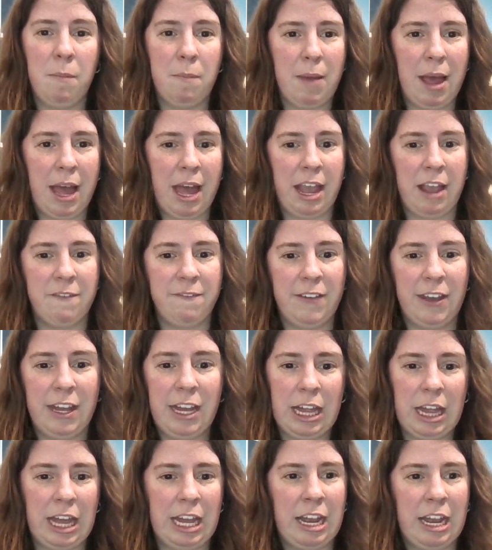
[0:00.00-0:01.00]
My
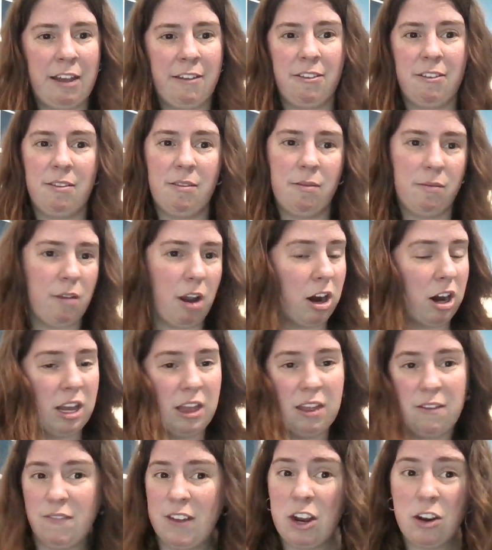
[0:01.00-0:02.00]
affiliate links are
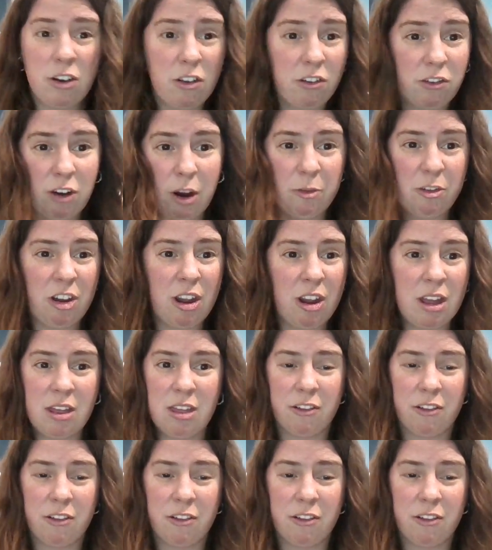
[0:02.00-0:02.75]
in the video description.